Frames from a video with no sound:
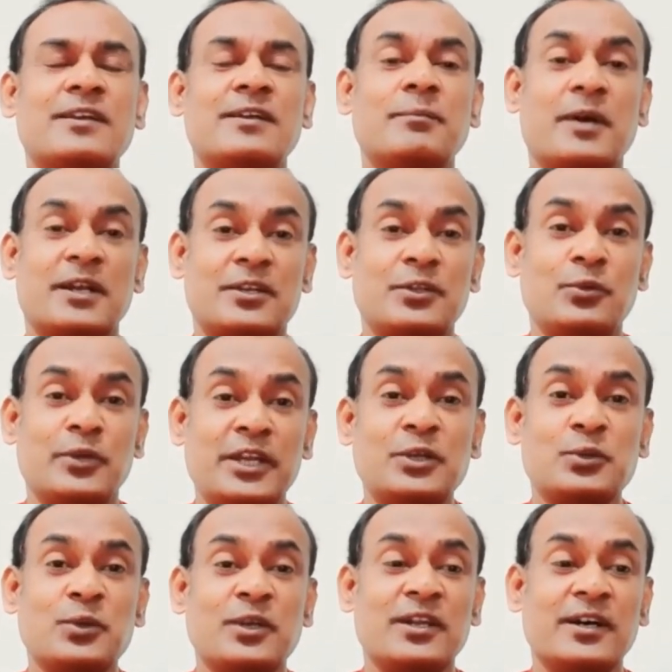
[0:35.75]
But you need
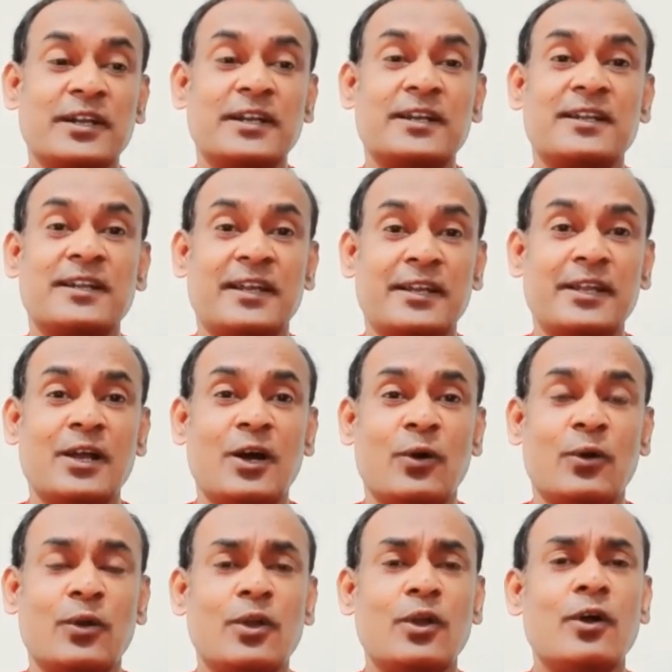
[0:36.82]
to learn it
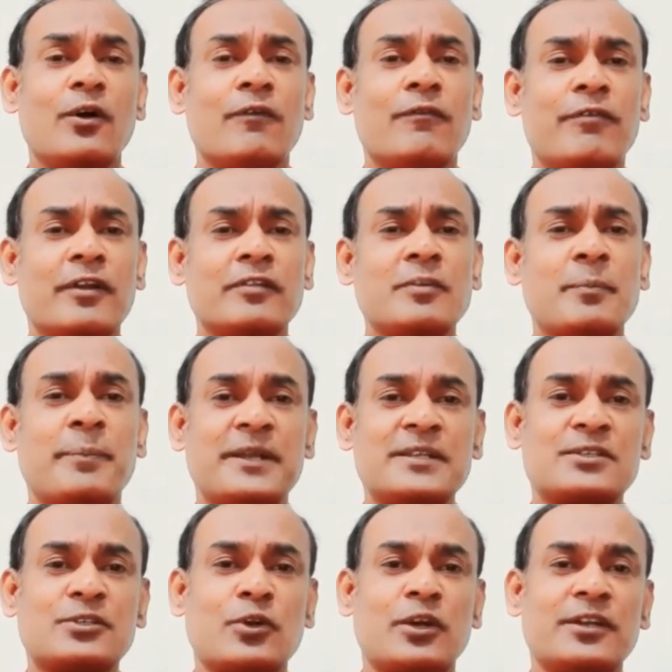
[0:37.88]
anyhow. One of the
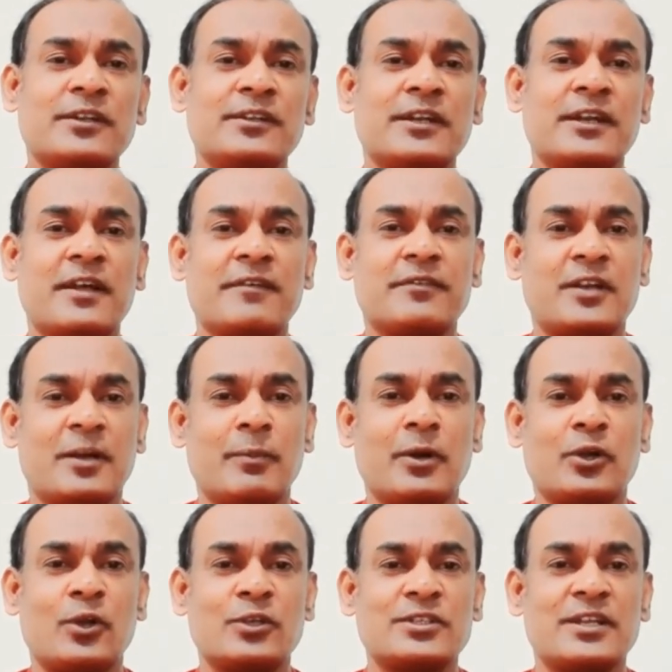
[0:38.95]
best content that I've come
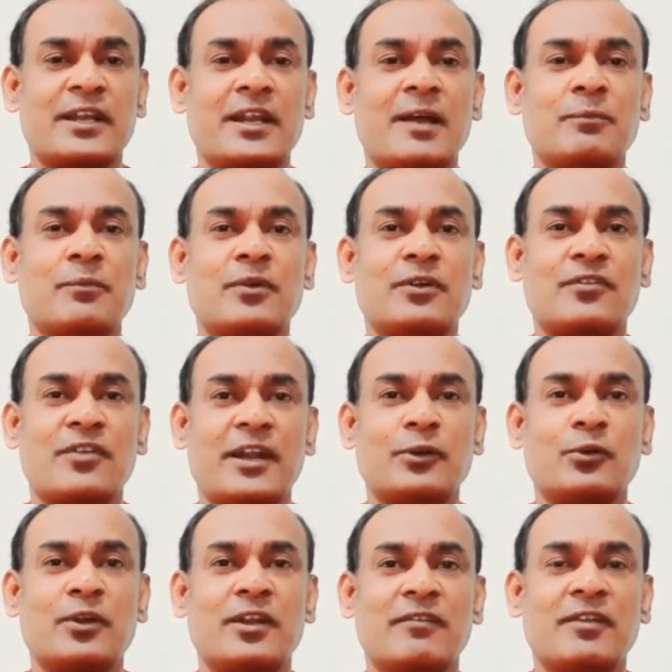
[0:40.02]
across, and I'm
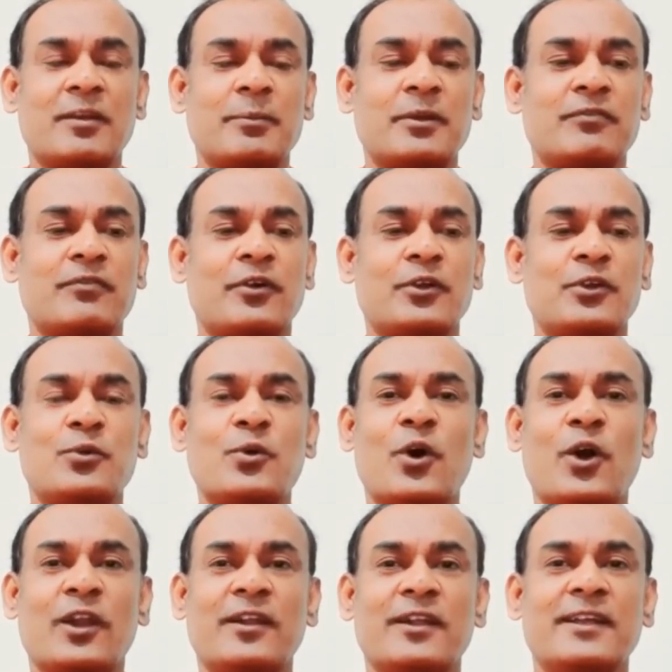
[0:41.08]
trying to develop it for you
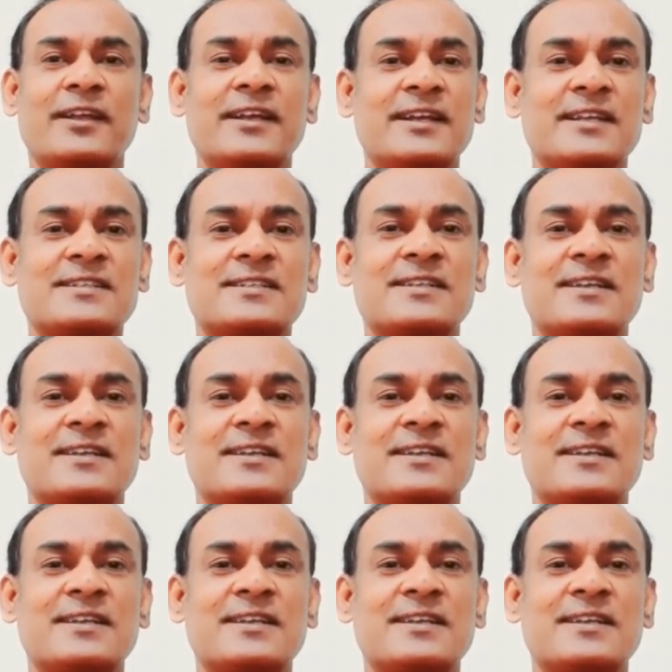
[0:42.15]
all, is